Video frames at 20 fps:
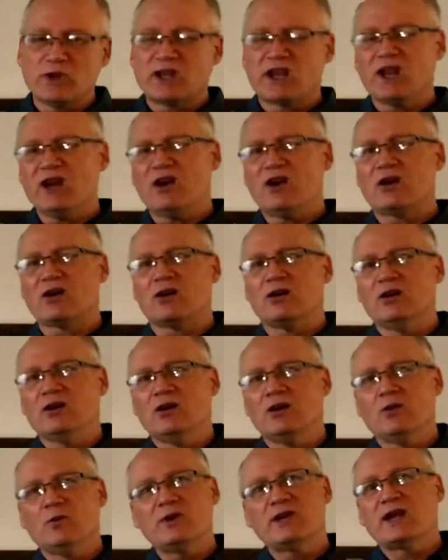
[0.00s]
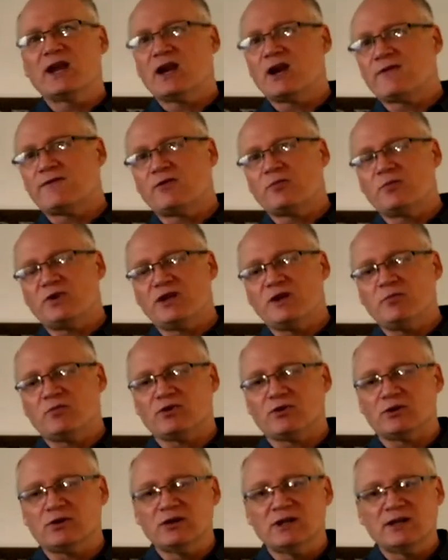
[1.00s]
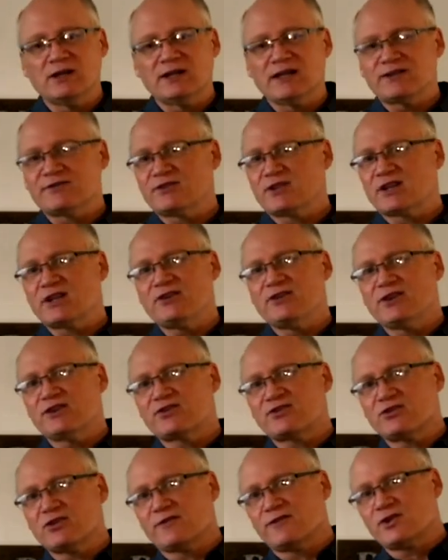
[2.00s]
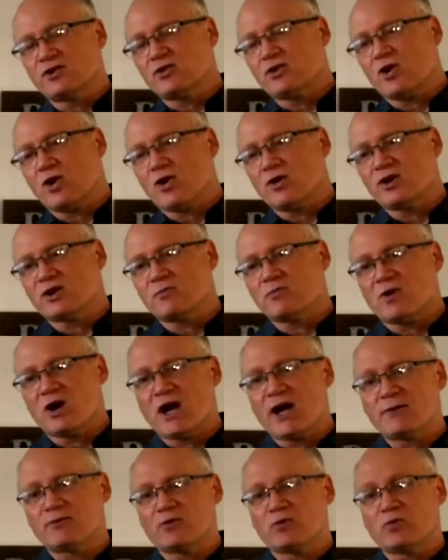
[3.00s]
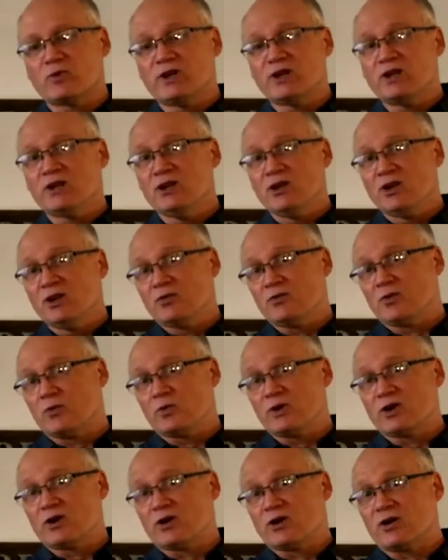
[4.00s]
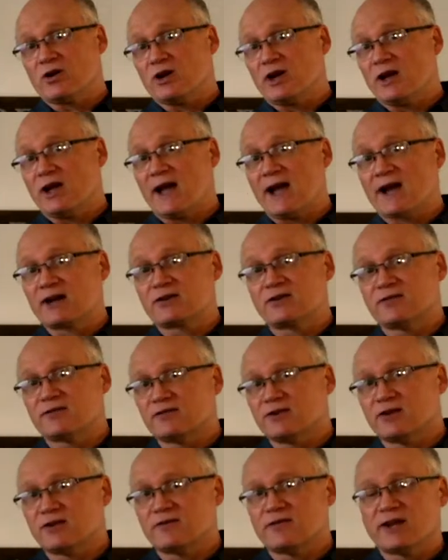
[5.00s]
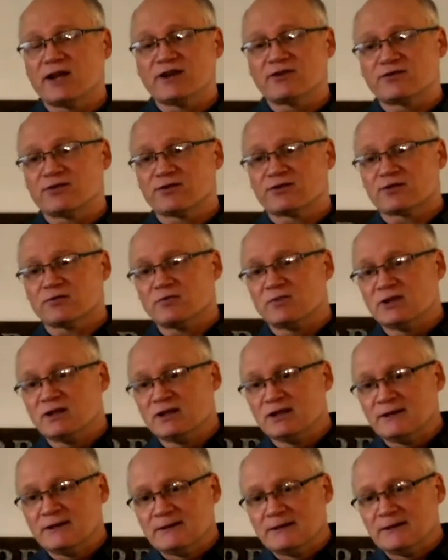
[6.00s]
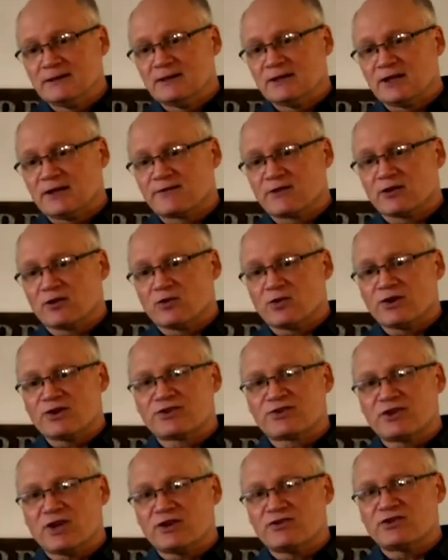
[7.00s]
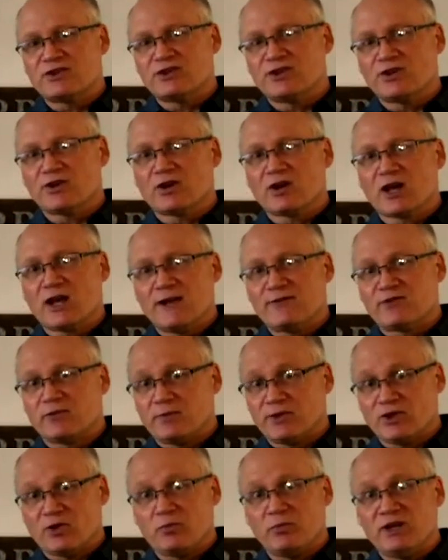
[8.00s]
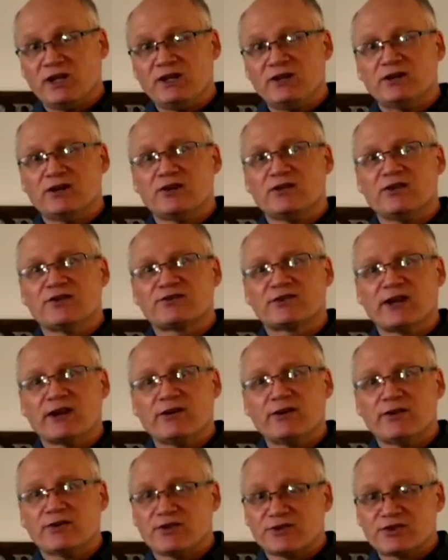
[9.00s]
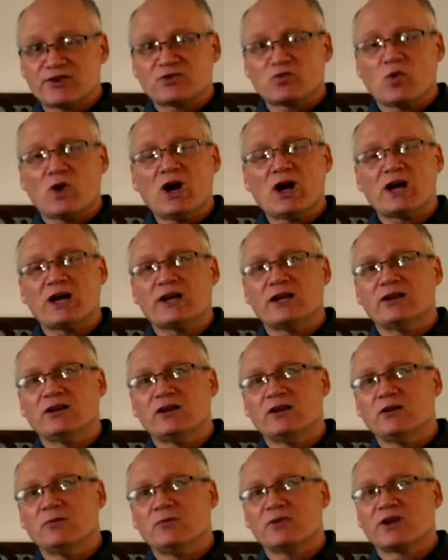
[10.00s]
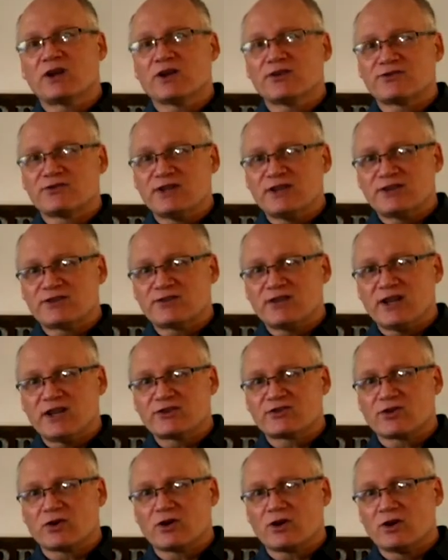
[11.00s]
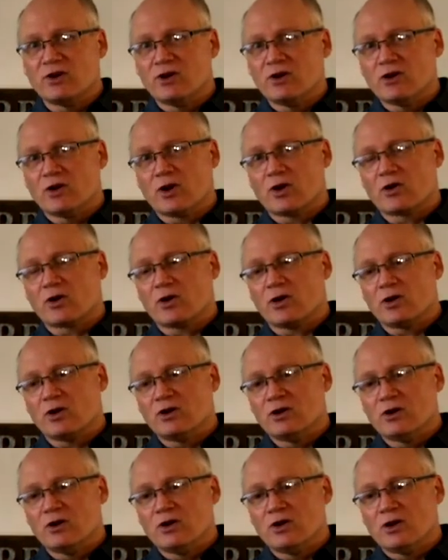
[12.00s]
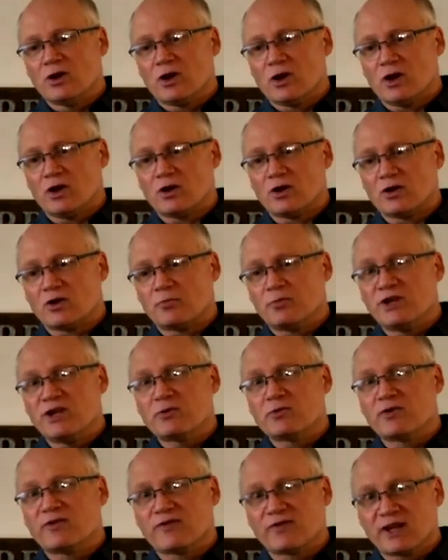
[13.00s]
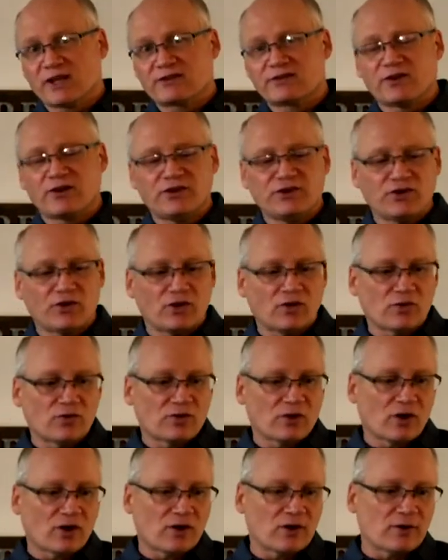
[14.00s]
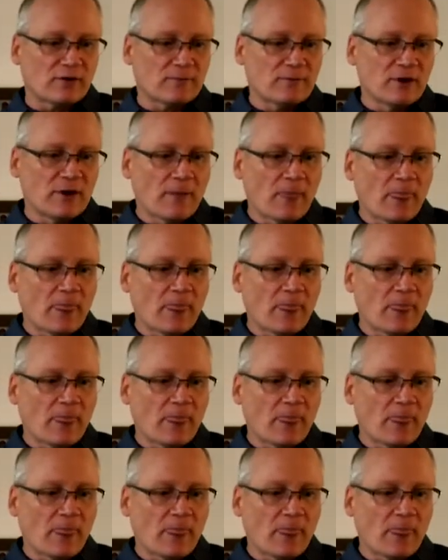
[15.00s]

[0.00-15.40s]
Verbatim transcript: We care. We care for people. That's the condition of your heart and mind when we when we are active in evangelism. And if the Lord is touching your life to be obedient in this area, this is why. Because these things are are uh, are being reflected in your own heart.